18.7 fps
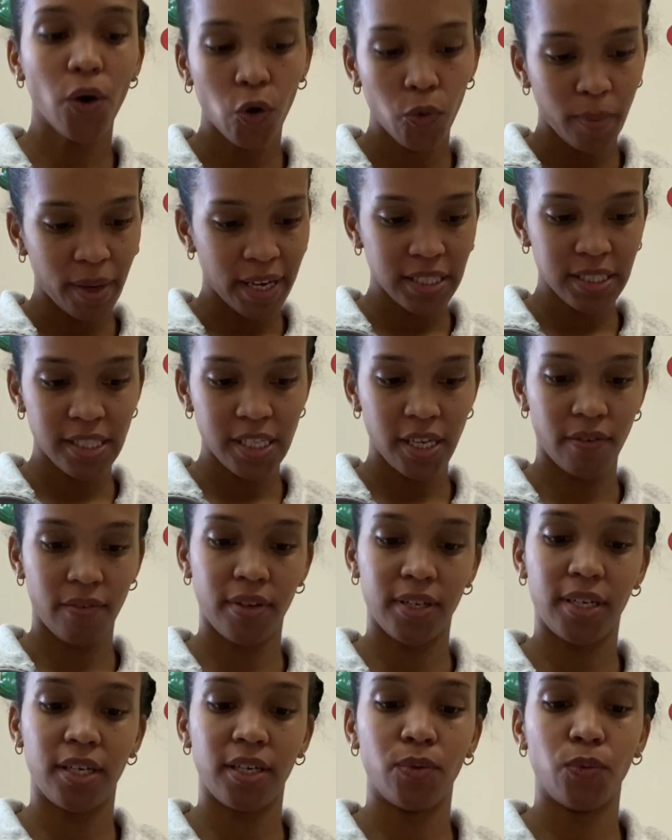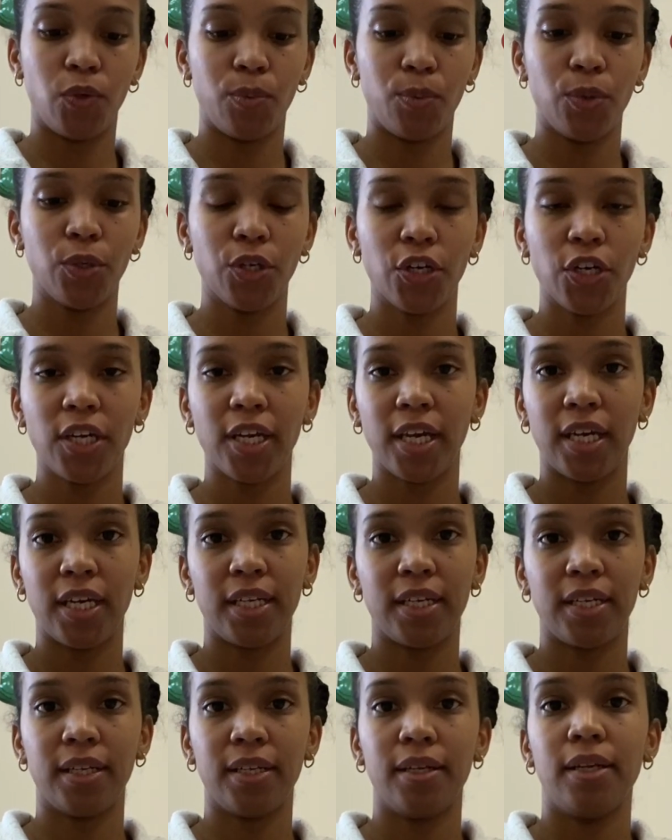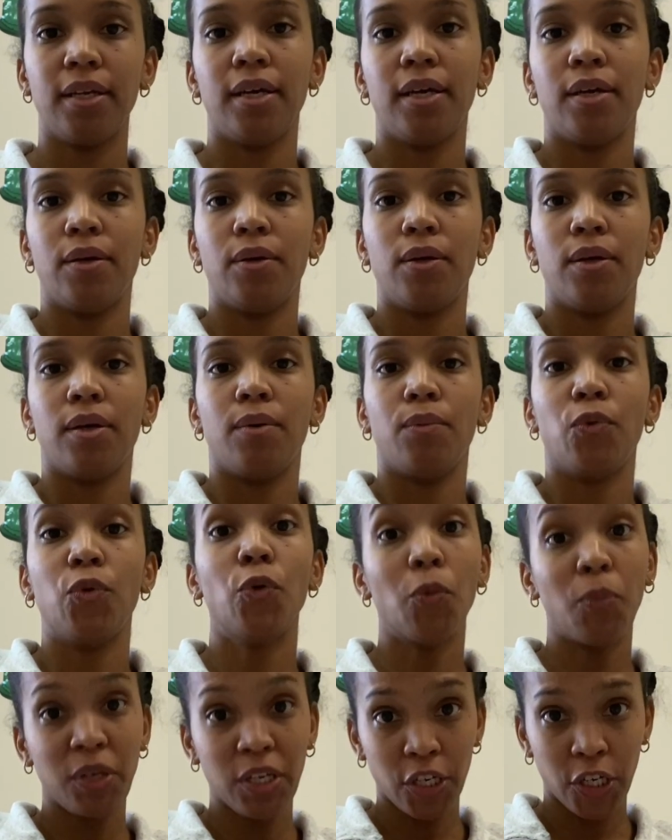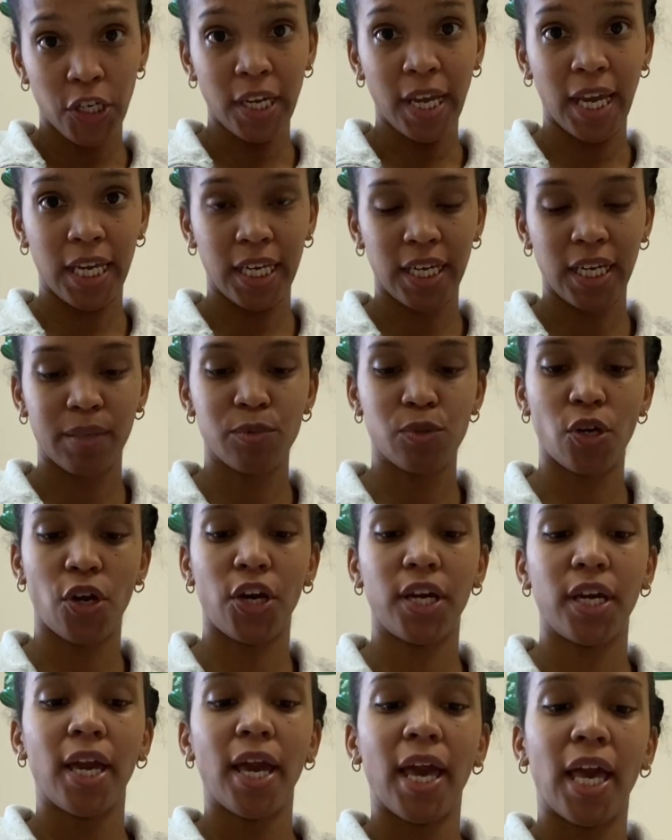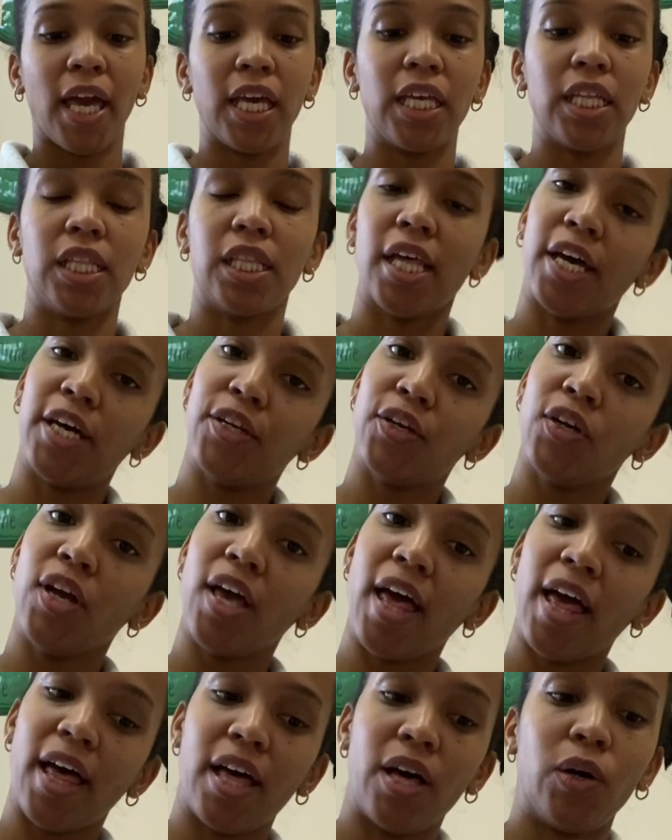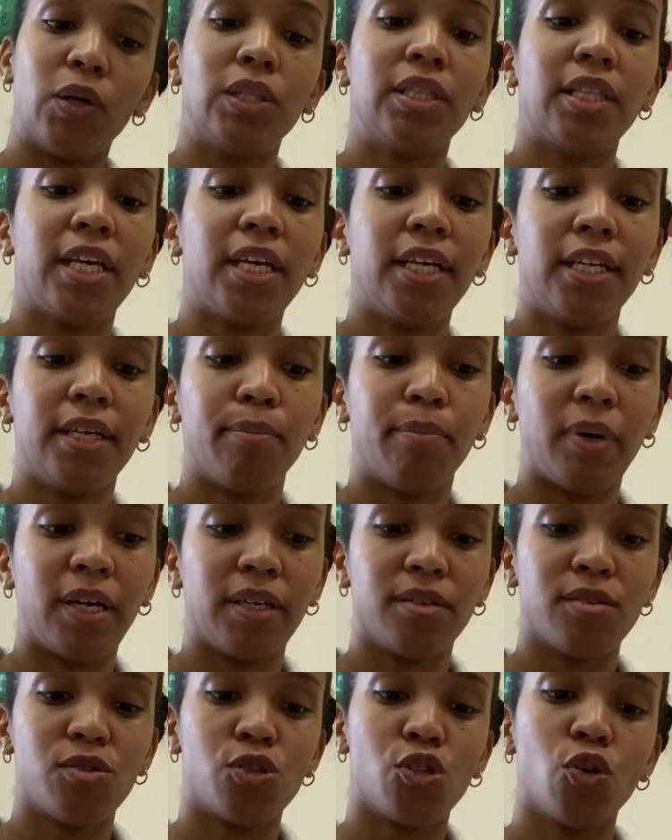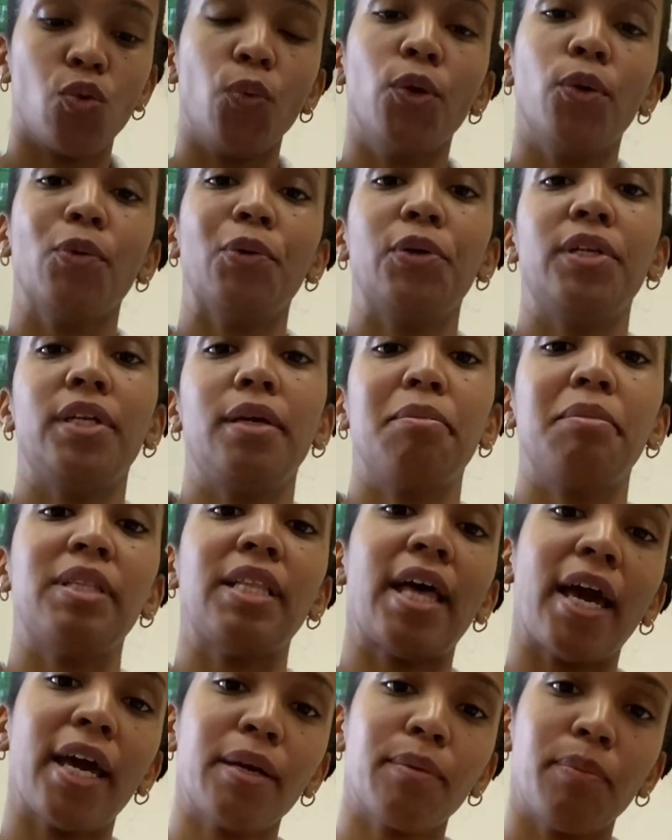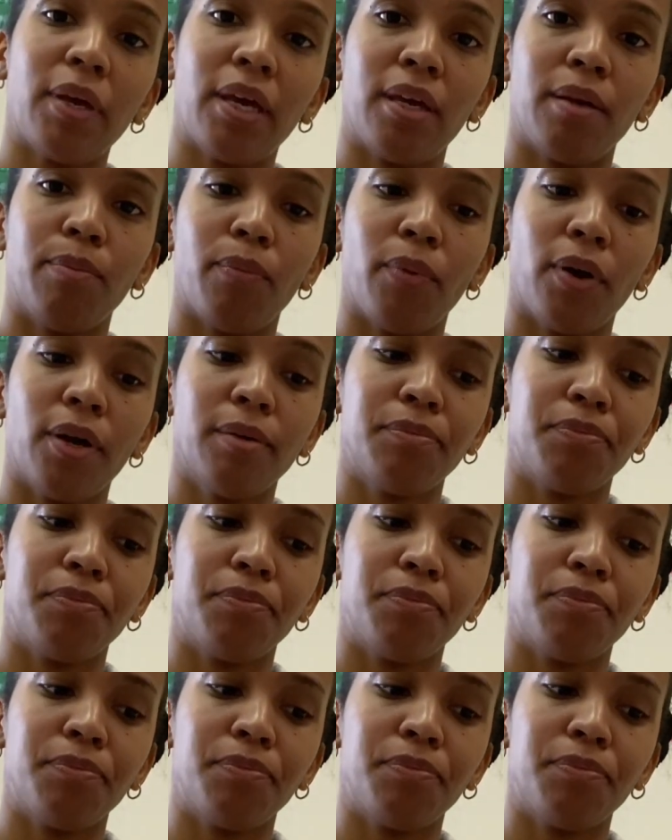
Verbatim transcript: home activity, we will create it. we will be creating, I'm sorry, a letter L ladybug. So we will need black paper